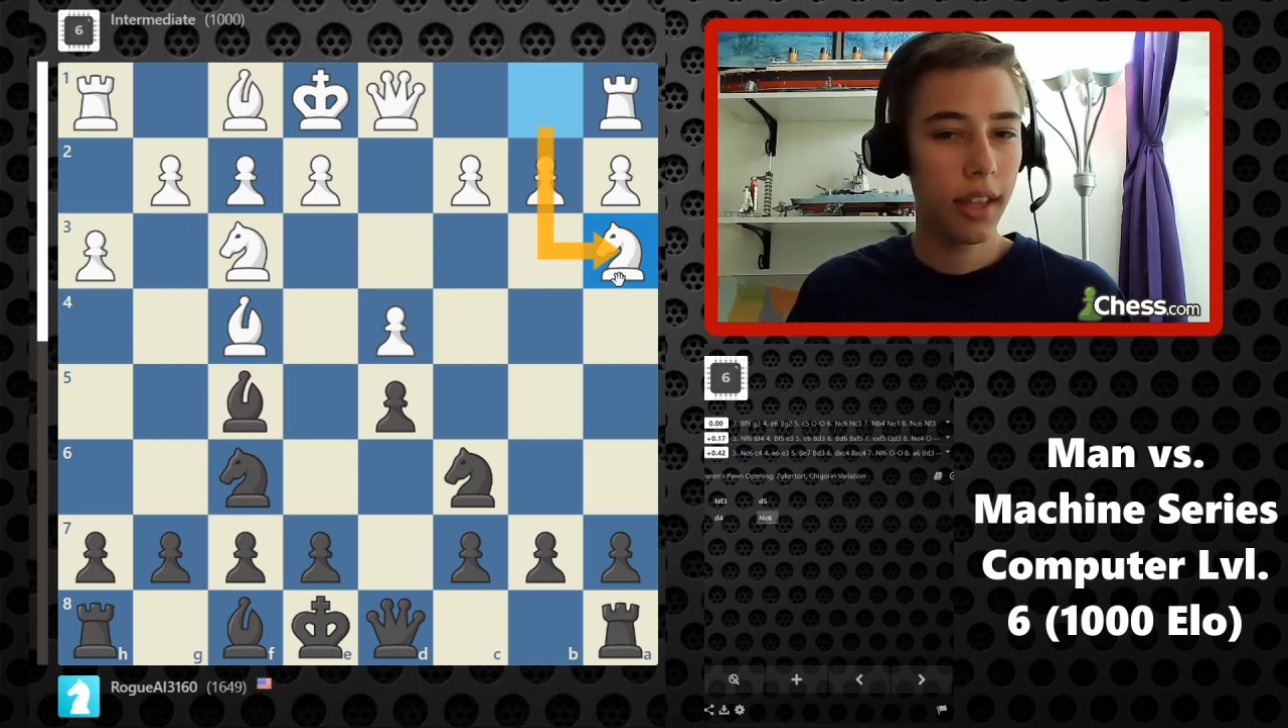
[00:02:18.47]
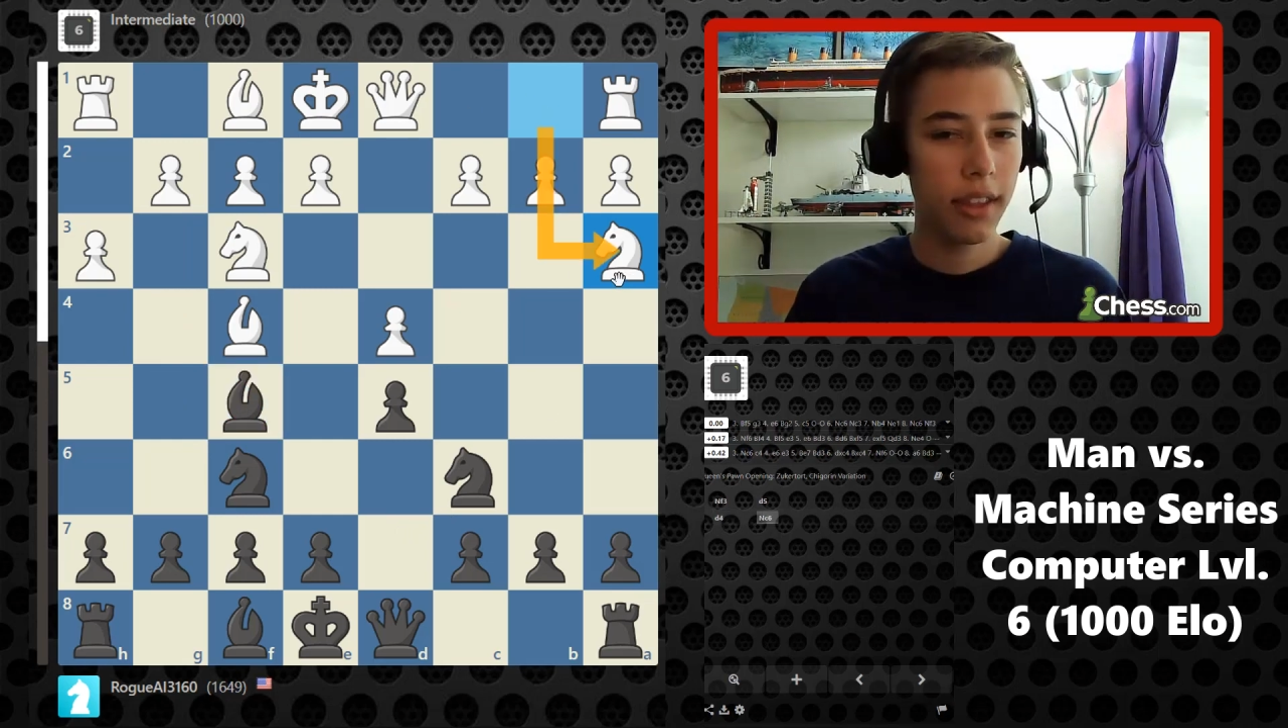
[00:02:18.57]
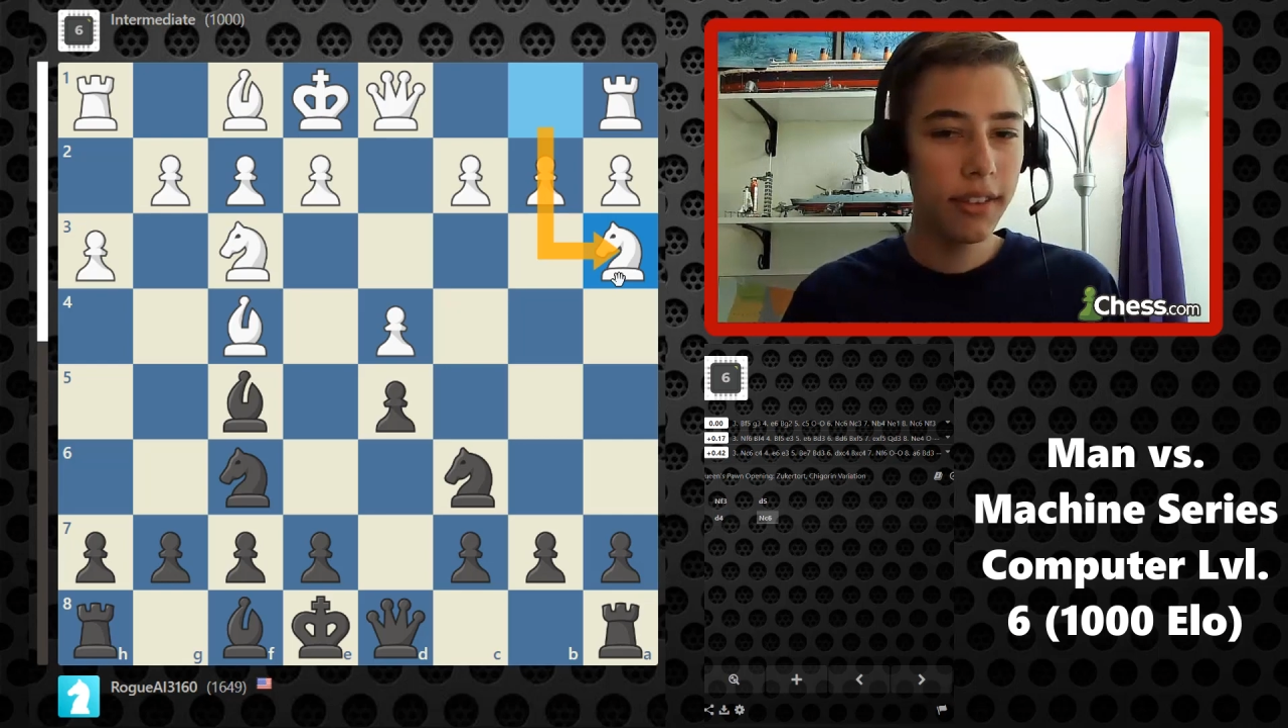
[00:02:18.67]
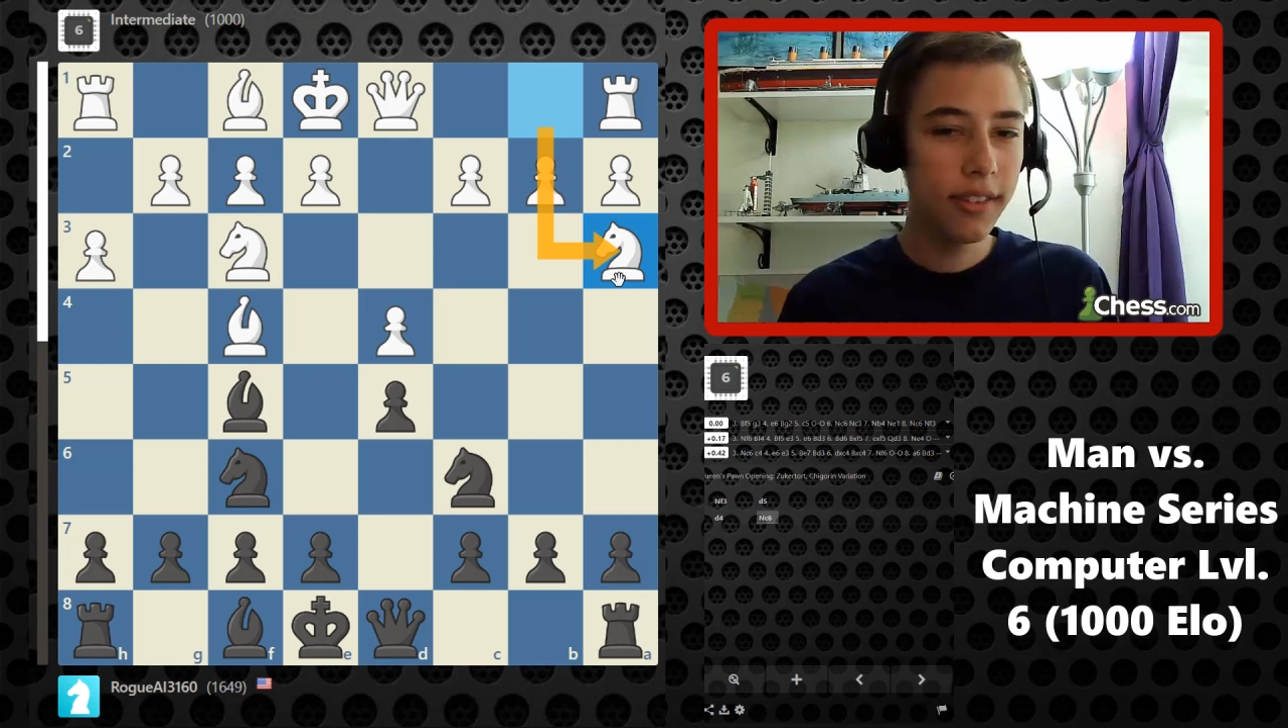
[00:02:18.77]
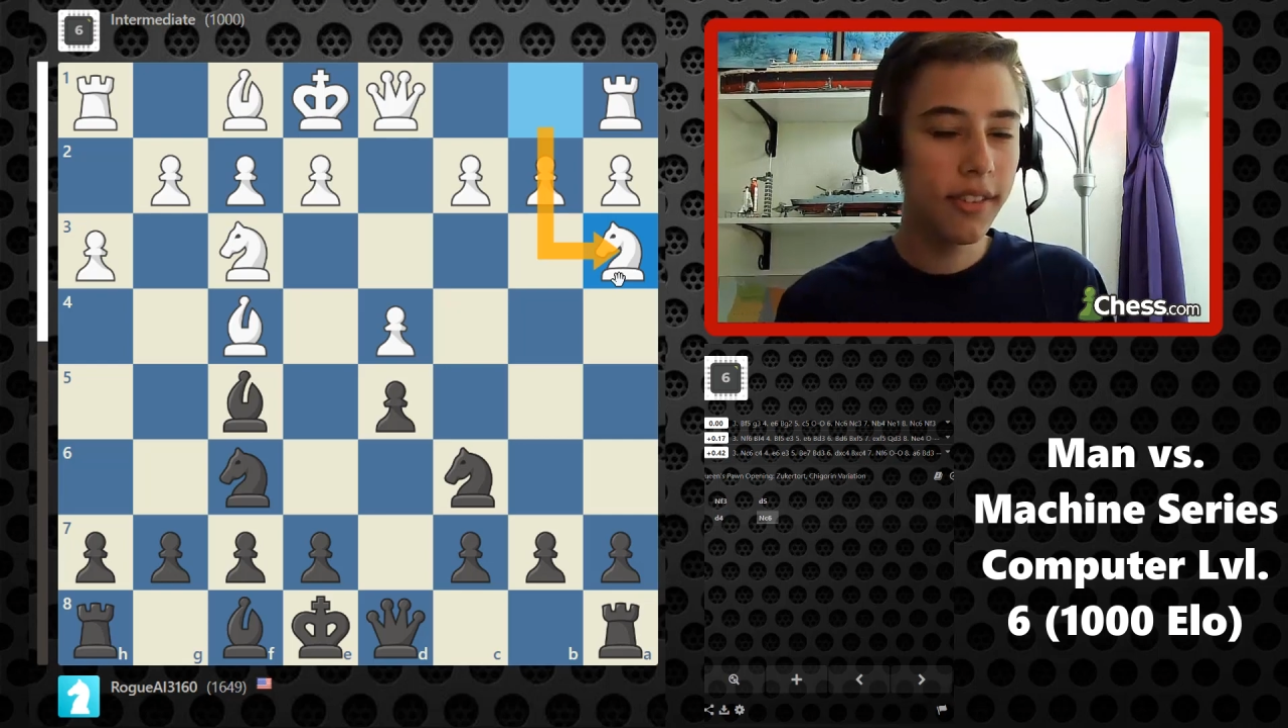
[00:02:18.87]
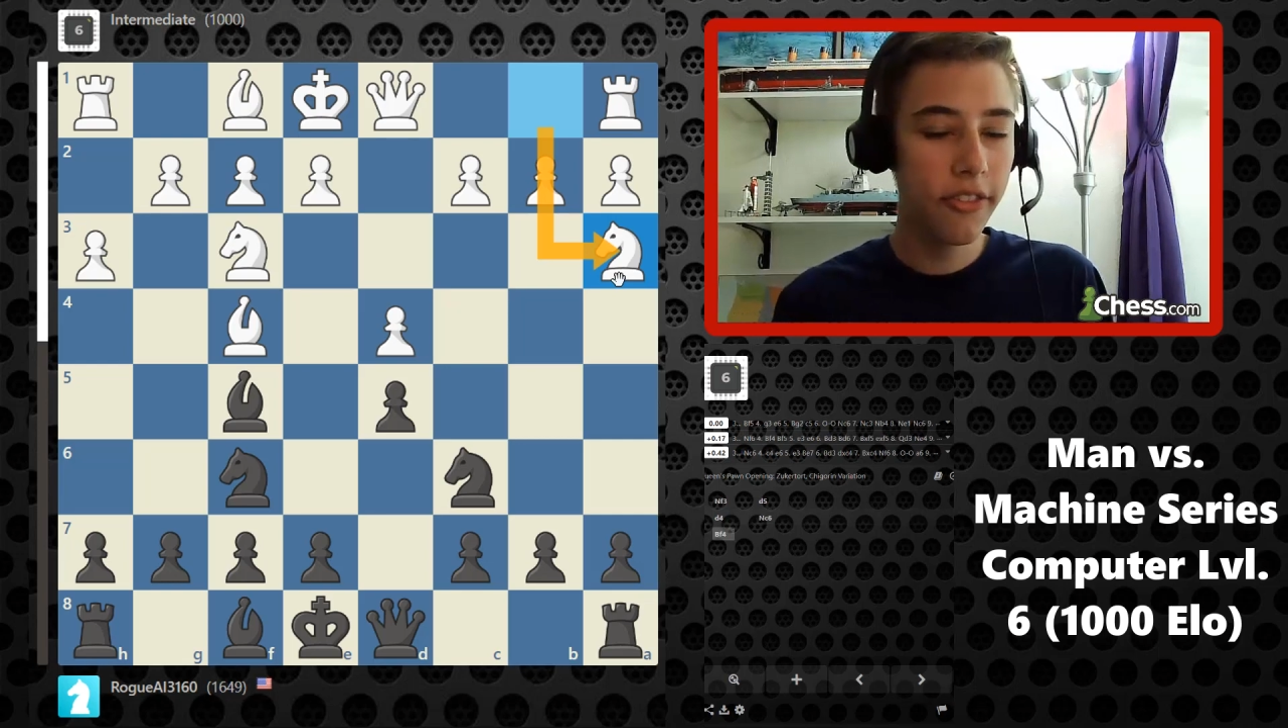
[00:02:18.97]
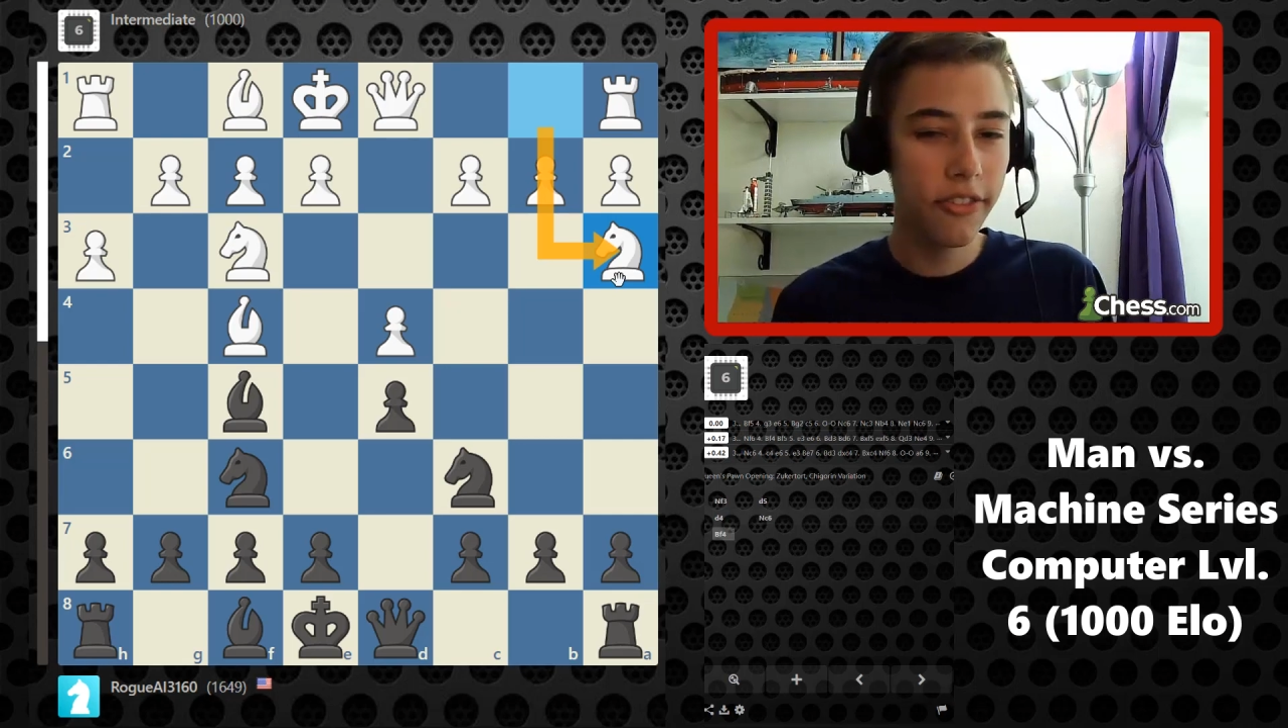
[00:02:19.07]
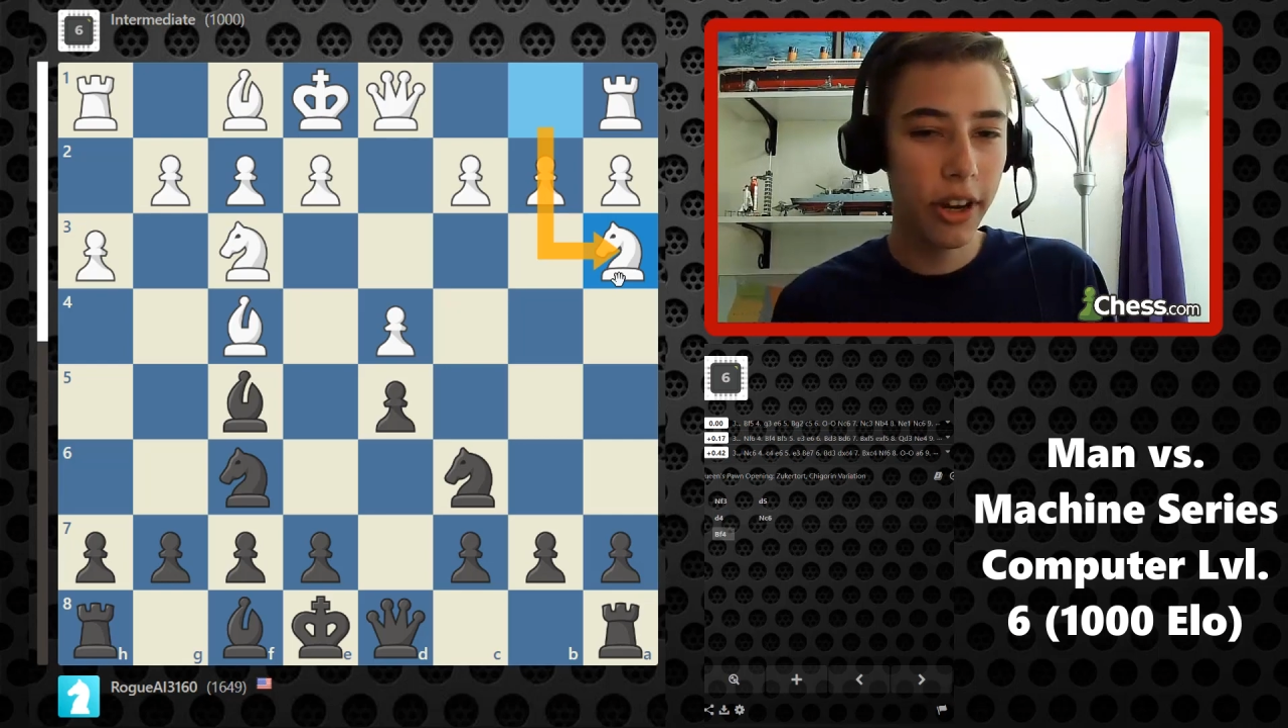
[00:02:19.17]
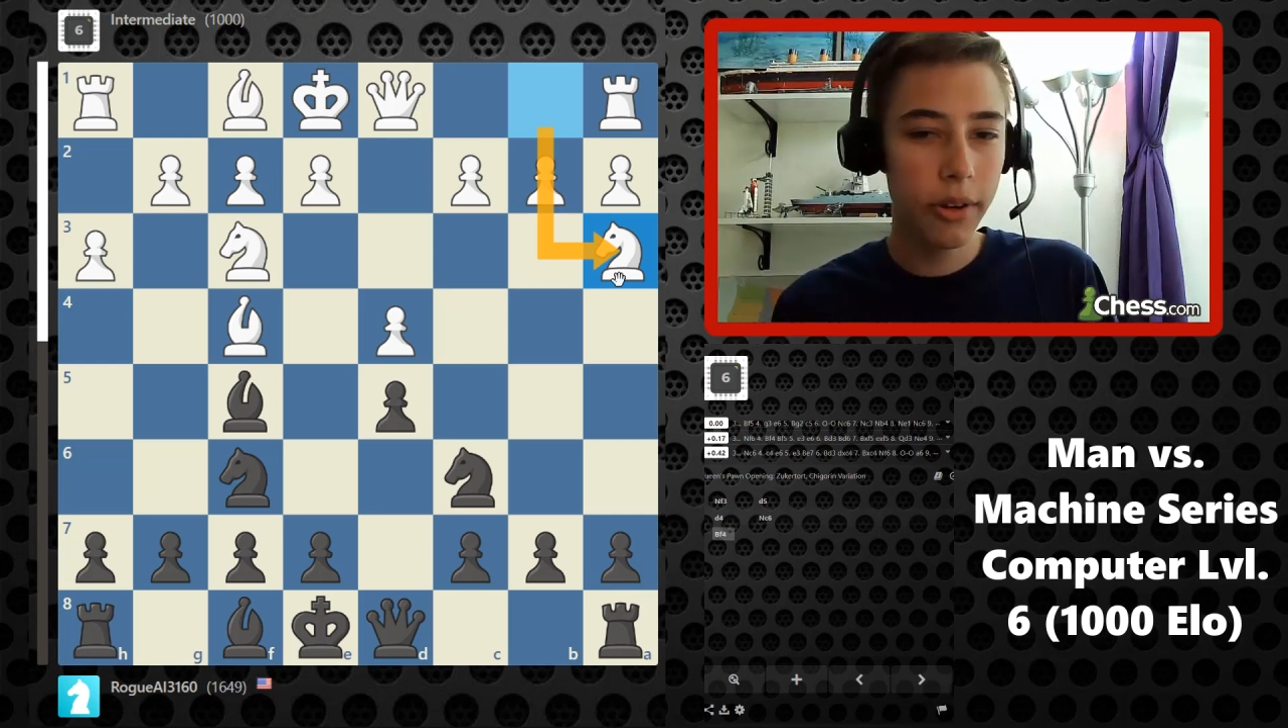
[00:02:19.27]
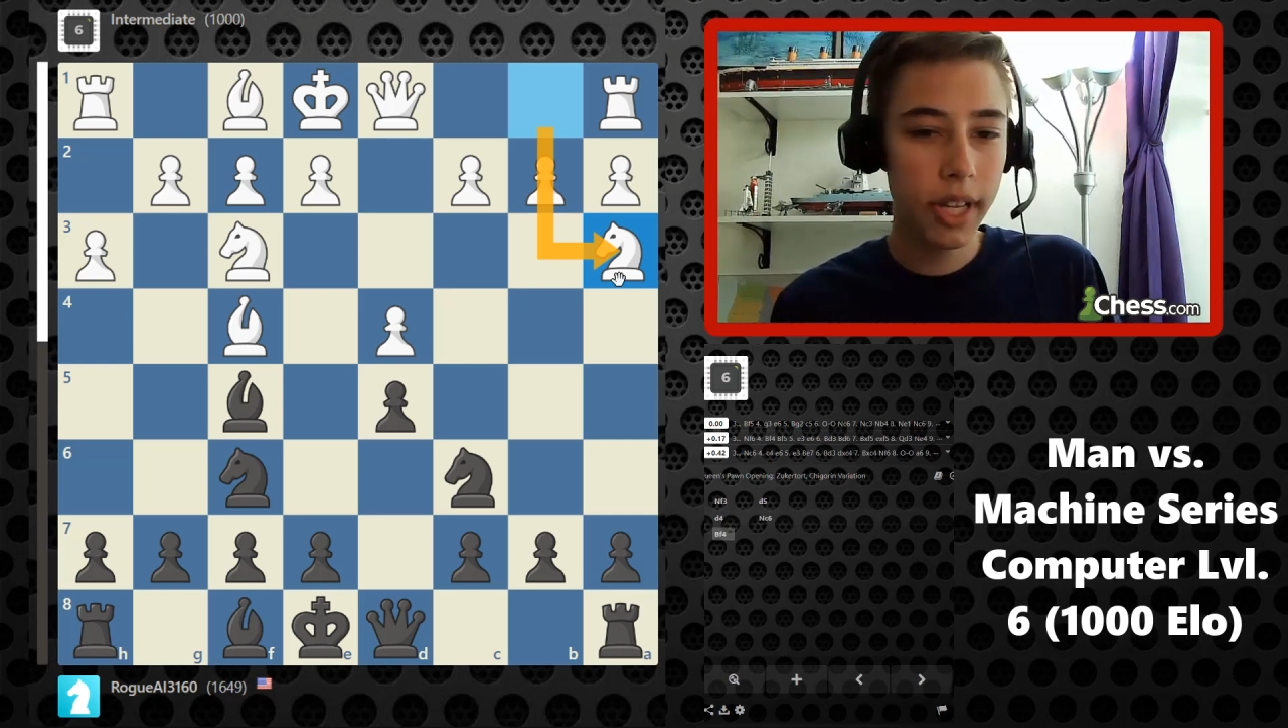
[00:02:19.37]
This is a
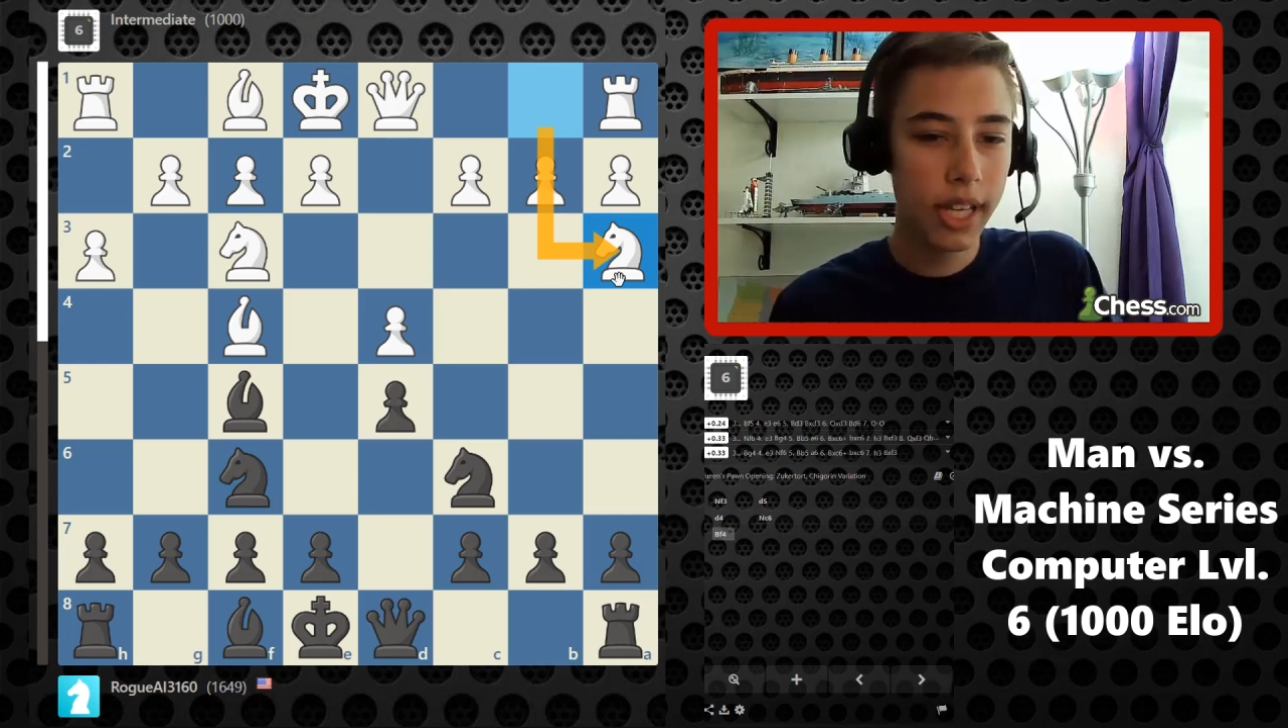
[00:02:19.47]
very